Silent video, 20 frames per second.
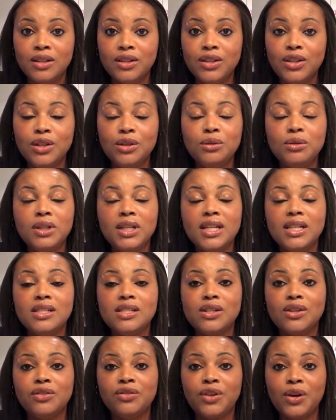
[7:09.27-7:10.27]
You need
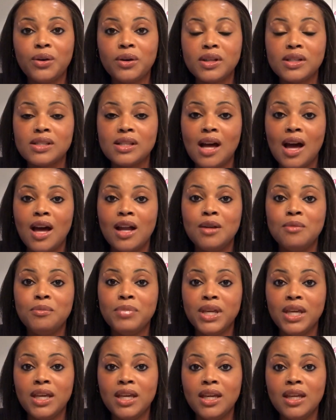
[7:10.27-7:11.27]
to focus on
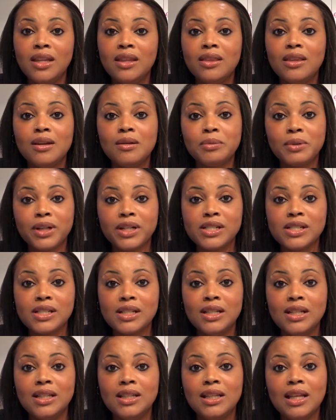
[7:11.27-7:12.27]
being the
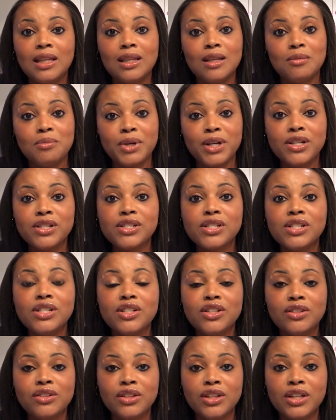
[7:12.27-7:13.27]
person that the person
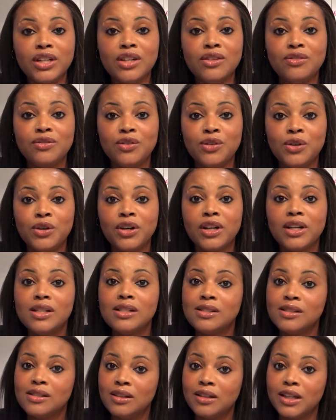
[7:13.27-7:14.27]
you're looking for
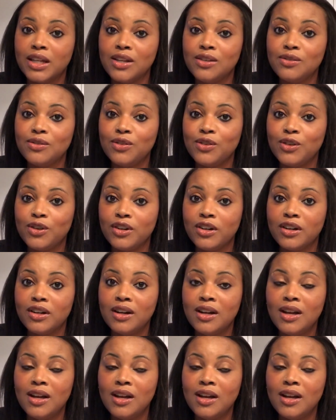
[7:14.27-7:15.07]
is looking for.